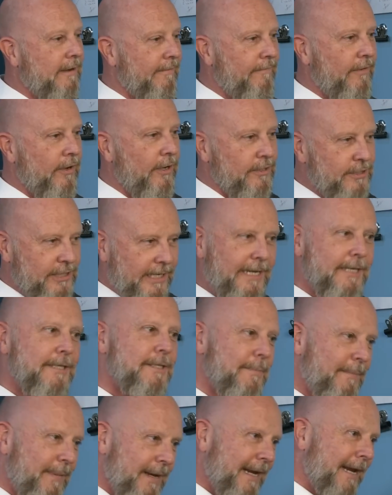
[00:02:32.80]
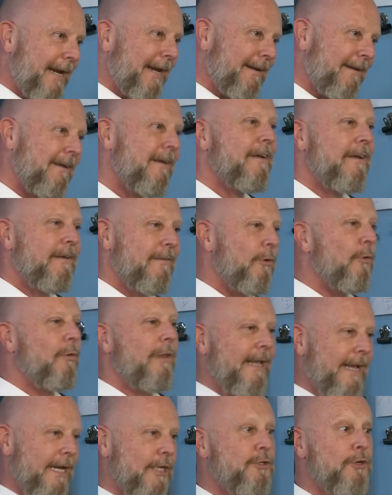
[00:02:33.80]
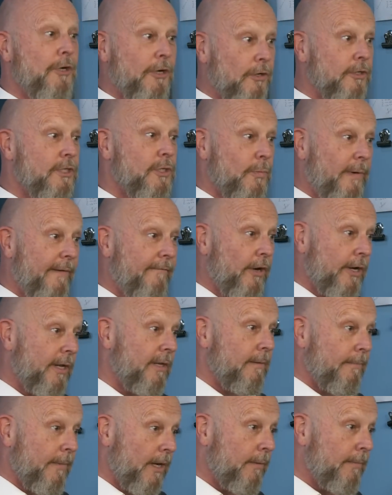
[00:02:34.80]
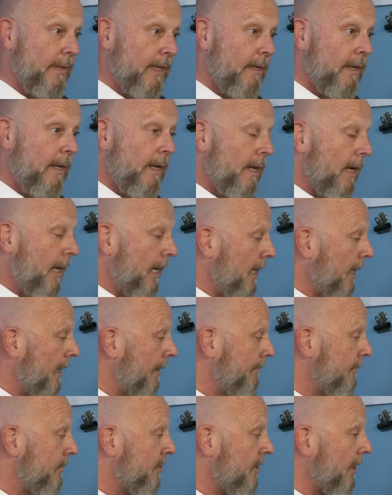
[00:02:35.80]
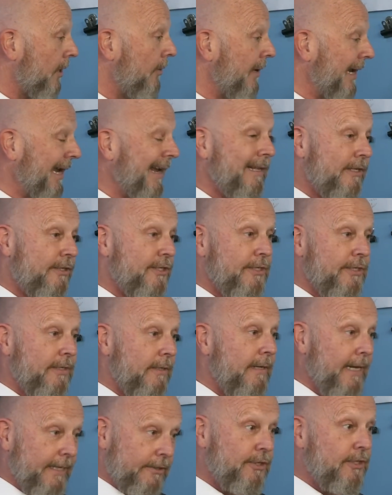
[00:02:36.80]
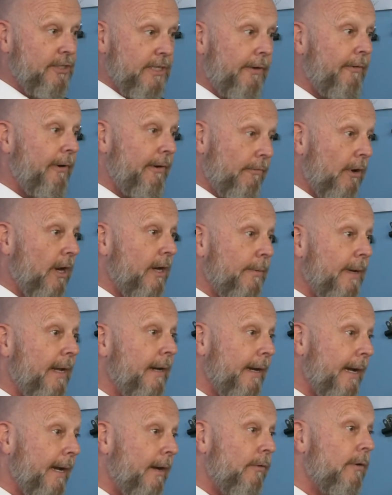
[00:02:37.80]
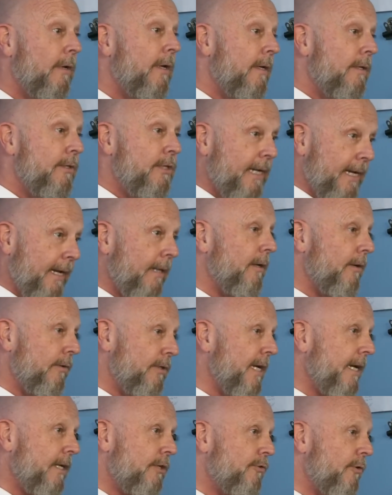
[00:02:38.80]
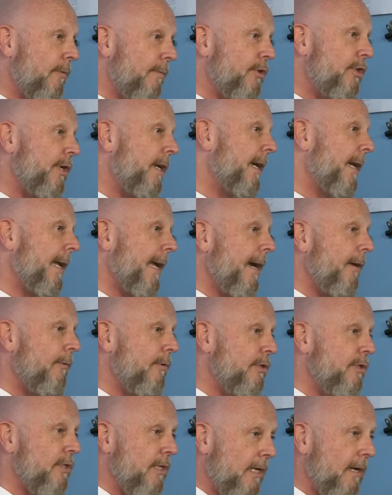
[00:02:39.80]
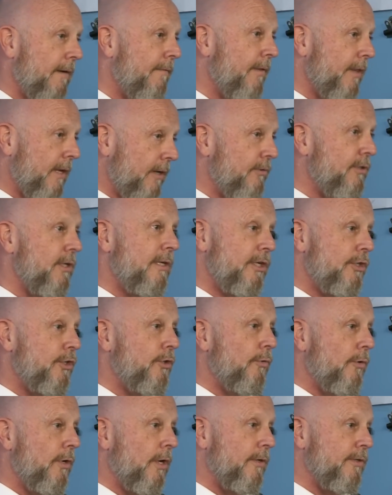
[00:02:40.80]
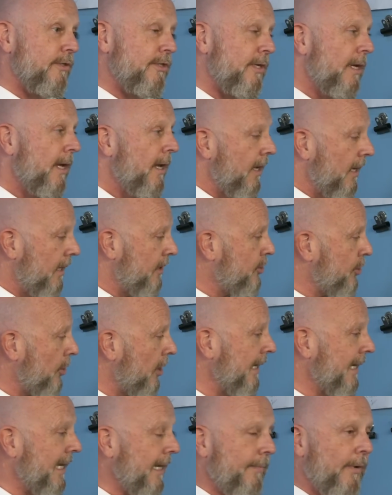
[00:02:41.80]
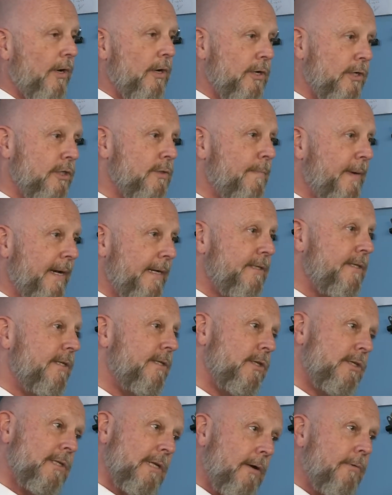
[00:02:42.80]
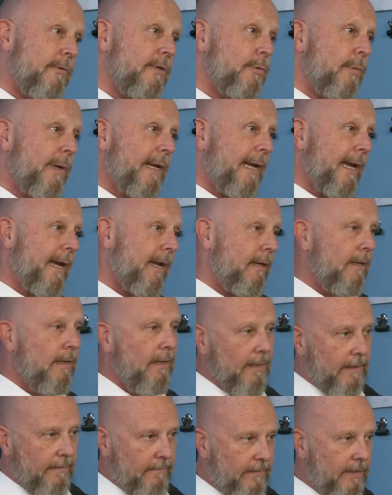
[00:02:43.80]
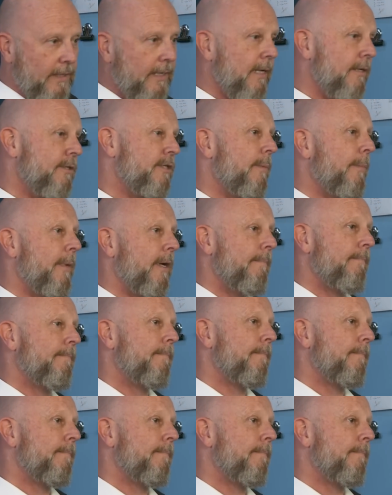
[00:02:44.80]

converting into paying all the extra costs we've got at the moment. Um, so it's necessary right about now to get those extra machining hours to cover those additional costs and try and keep our cost basis as low as we can for the customer.